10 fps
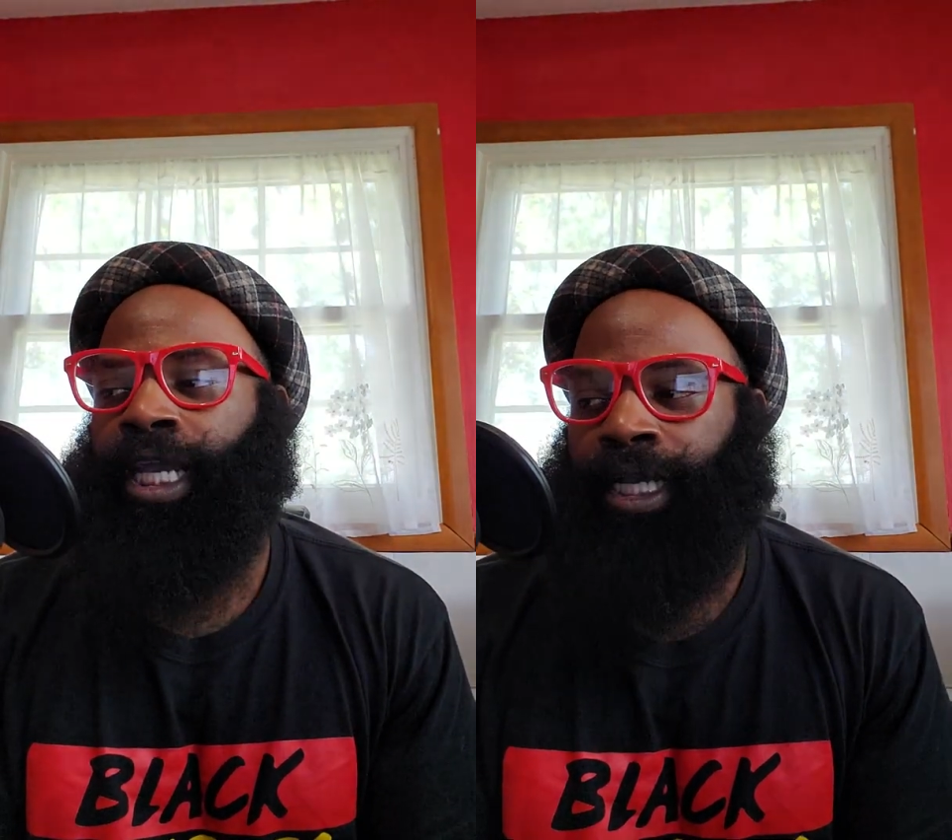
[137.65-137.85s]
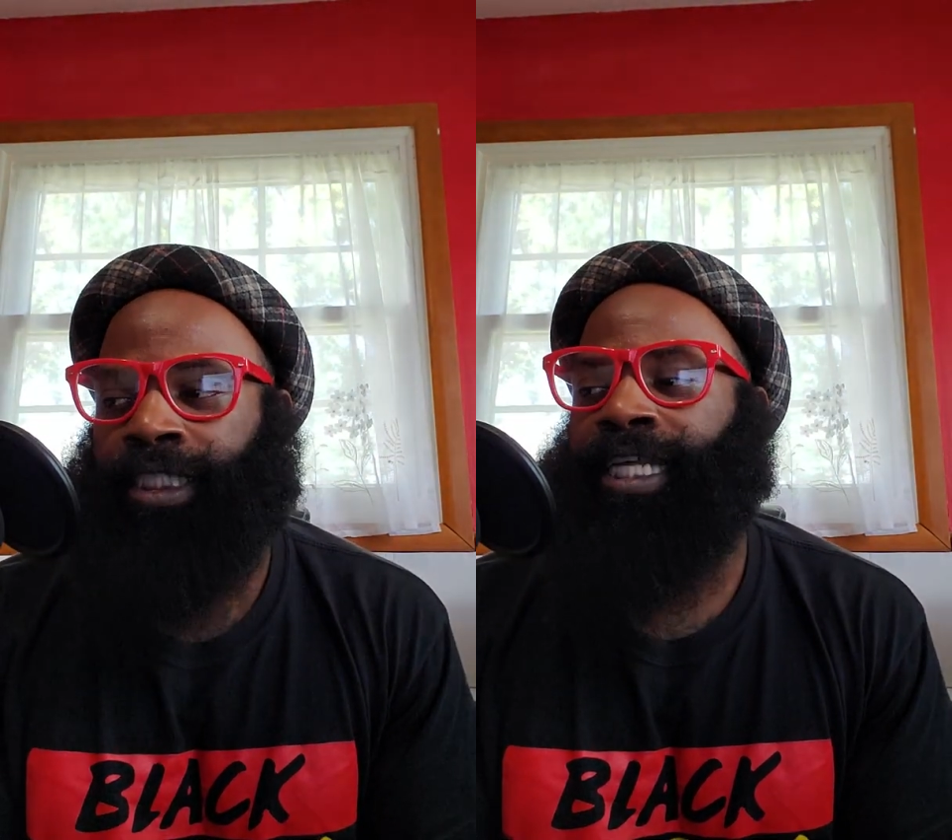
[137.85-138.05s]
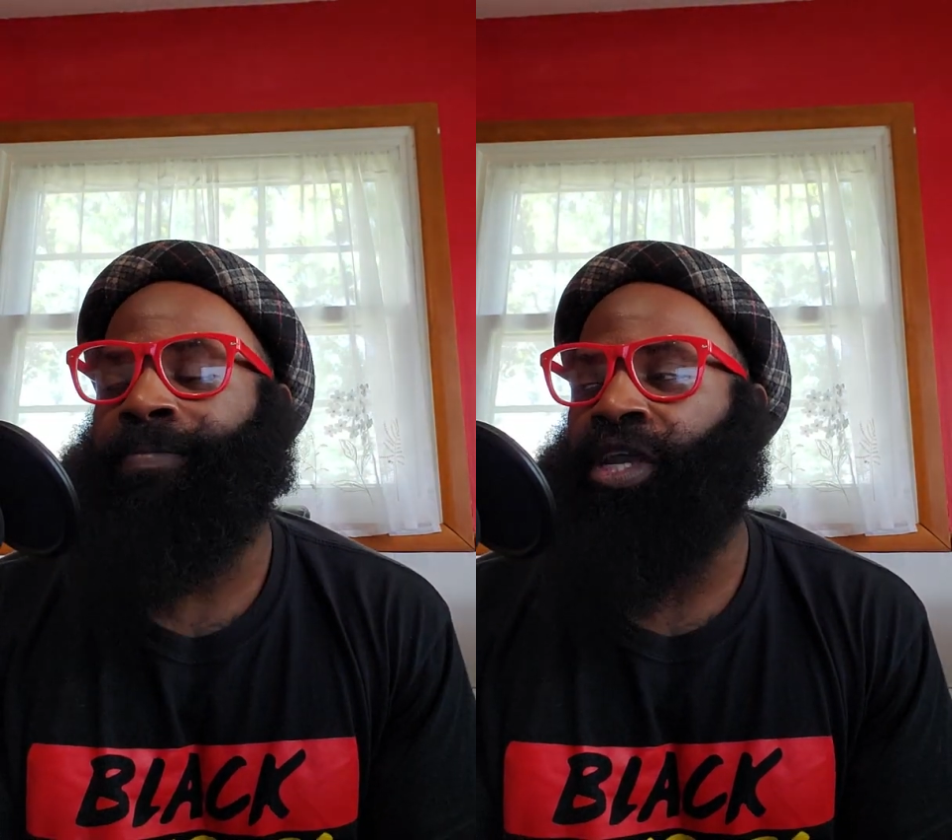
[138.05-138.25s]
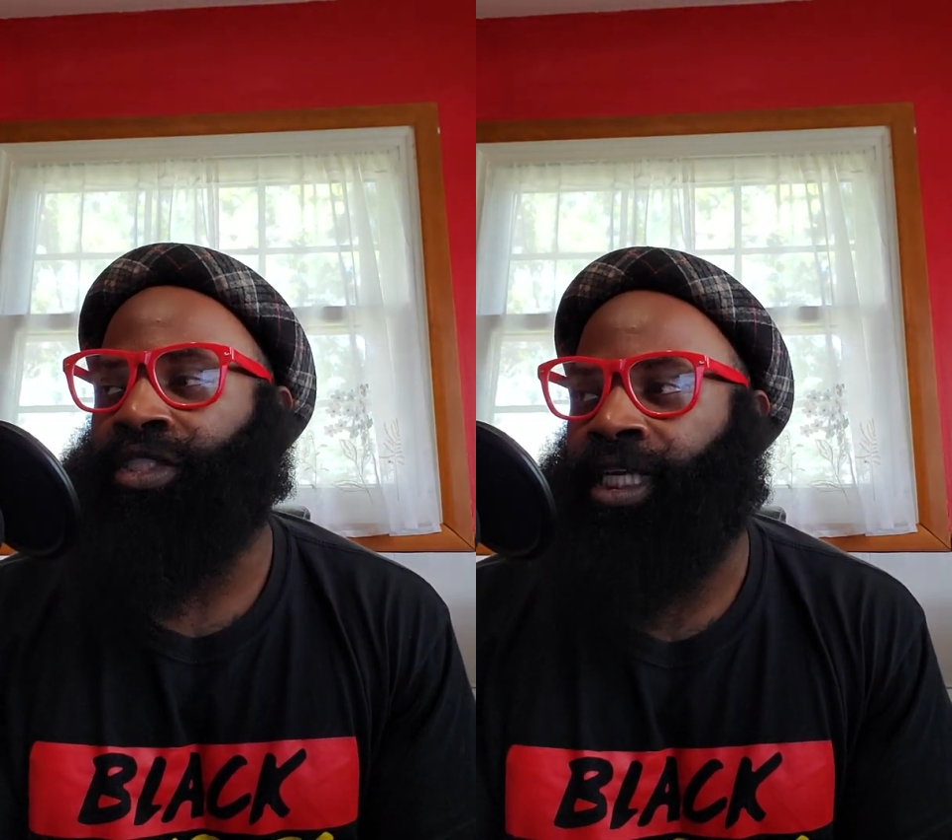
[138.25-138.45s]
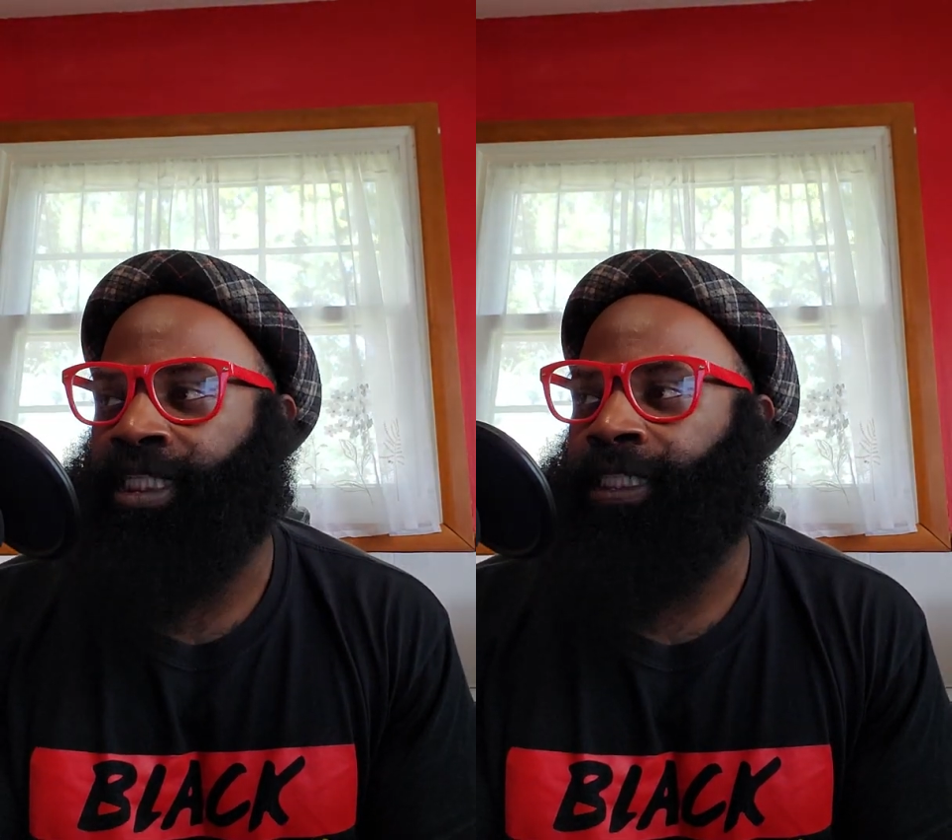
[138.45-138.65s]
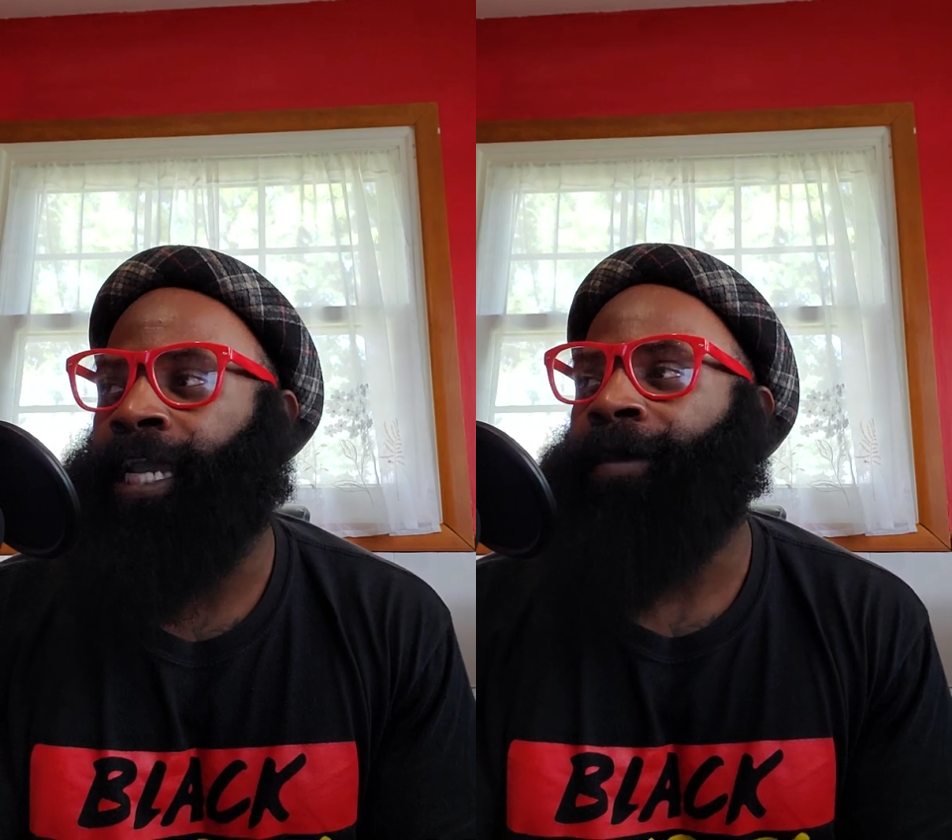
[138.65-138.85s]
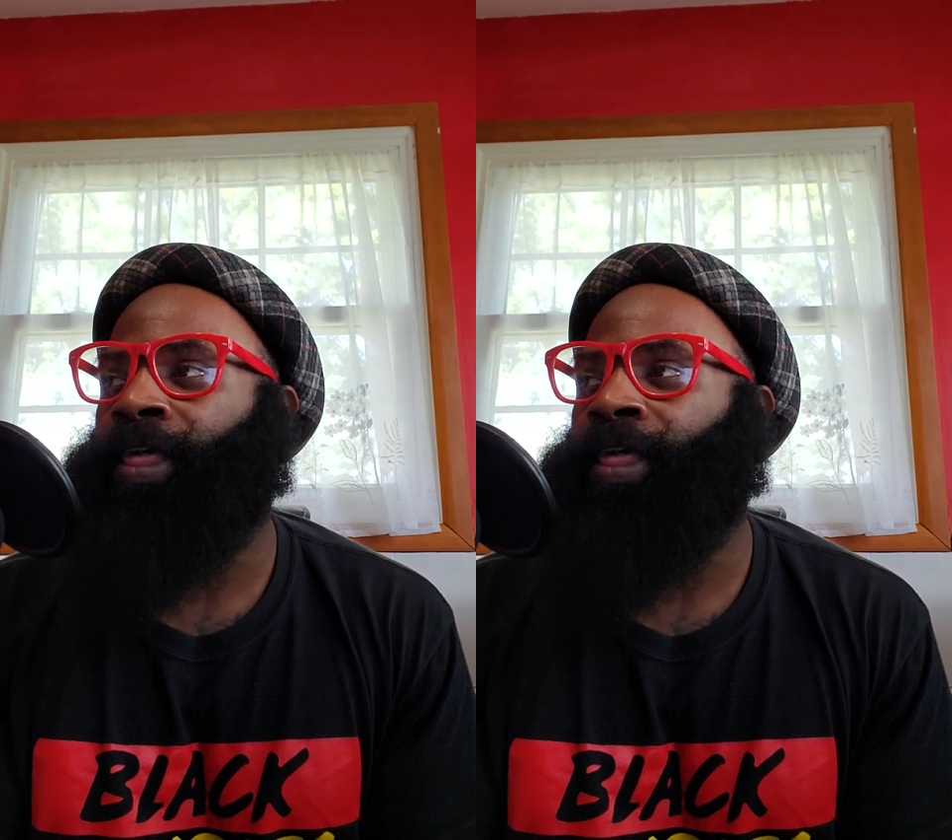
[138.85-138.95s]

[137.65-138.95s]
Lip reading: Yeah, because that makes sense. Yeah,